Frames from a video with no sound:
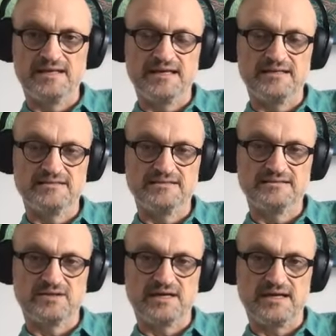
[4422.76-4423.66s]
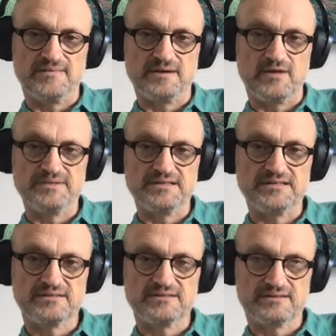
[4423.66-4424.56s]
And then um, I'll
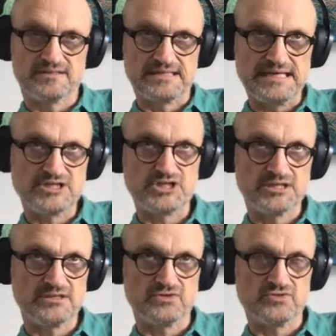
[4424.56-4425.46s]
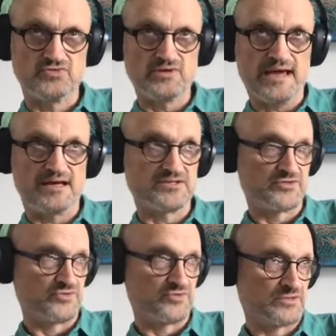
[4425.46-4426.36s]
be teaching you
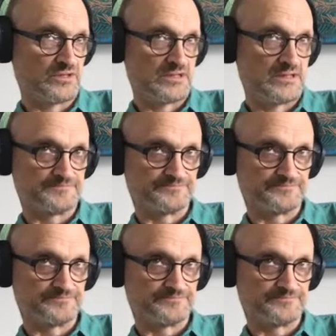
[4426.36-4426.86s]
how to